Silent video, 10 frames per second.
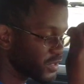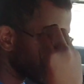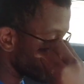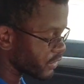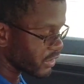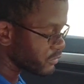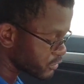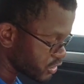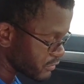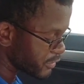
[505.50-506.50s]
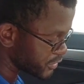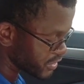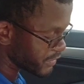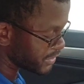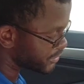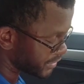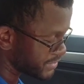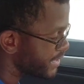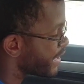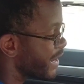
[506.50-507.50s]
the variable turbo
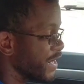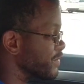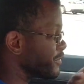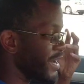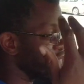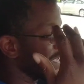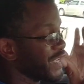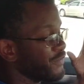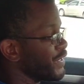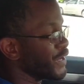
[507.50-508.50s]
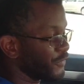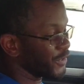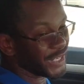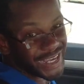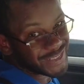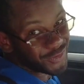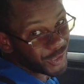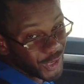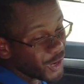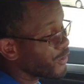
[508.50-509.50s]
geometrics. I remember making a video for you guys long
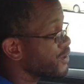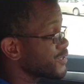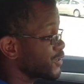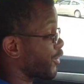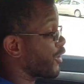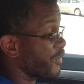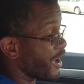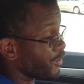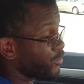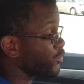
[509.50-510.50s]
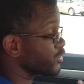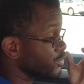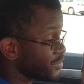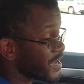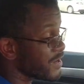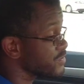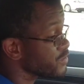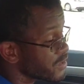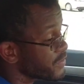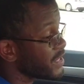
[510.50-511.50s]
ago talking about how cool the new Taos is
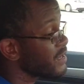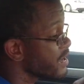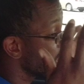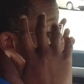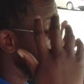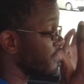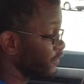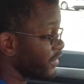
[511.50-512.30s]
going to be, and that